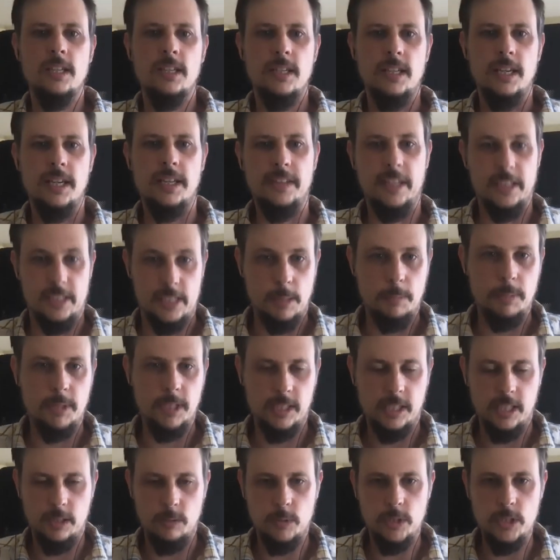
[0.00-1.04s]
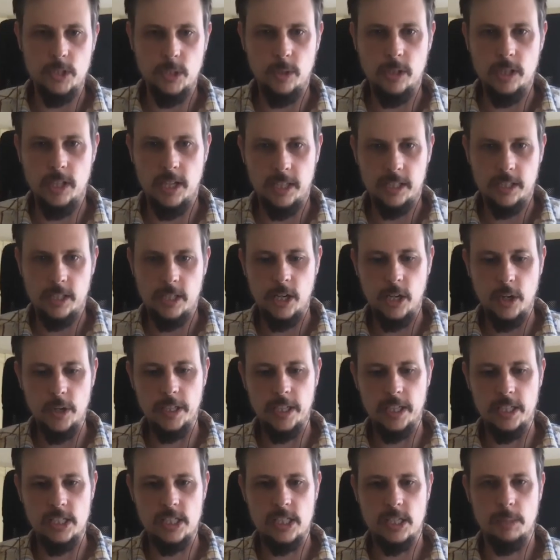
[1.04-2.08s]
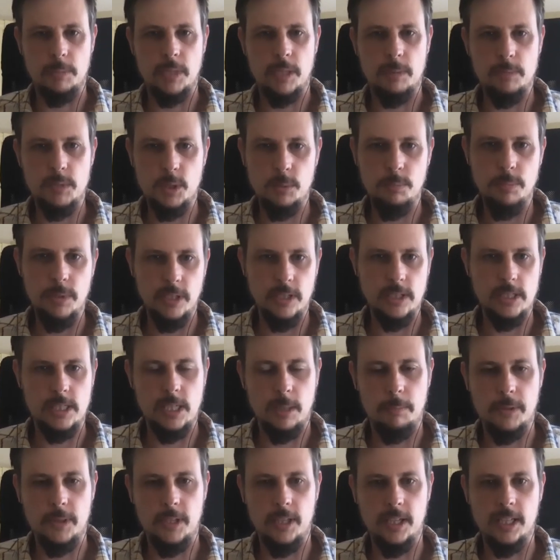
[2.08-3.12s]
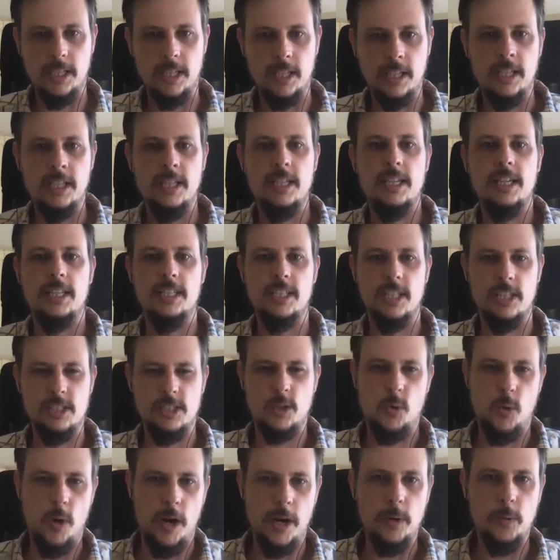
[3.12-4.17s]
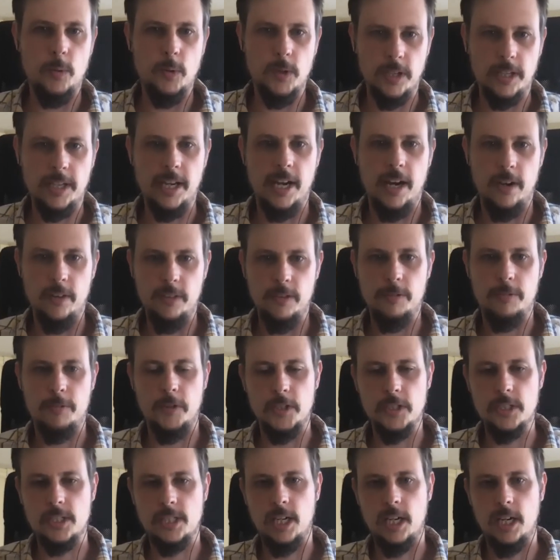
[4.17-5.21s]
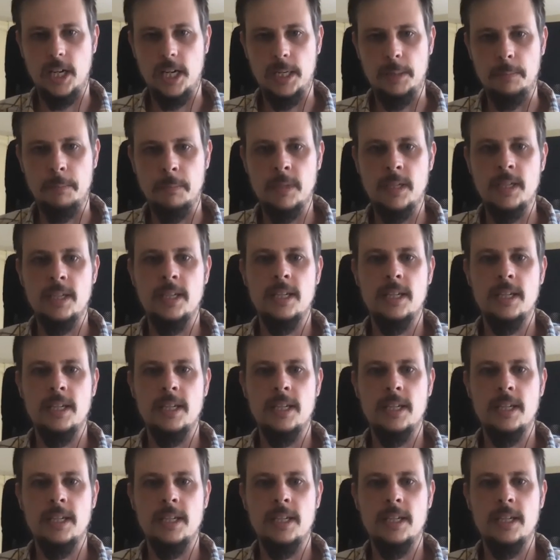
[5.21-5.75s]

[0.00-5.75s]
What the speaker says: and that's something that we do a lot in coding is sometimes you build something, it doesn't quite work out the first time.